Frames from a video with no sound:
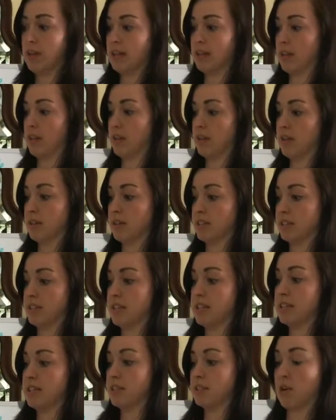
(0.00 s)
the
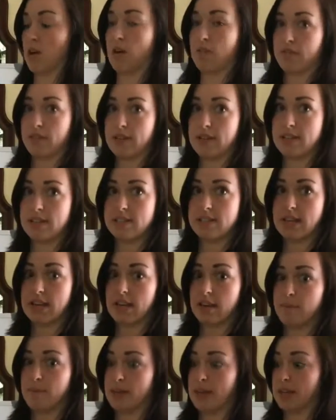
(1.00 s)
seed softens
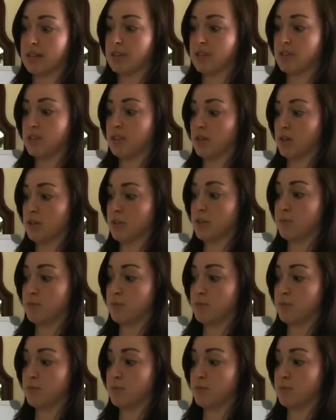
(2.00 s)
and it begins to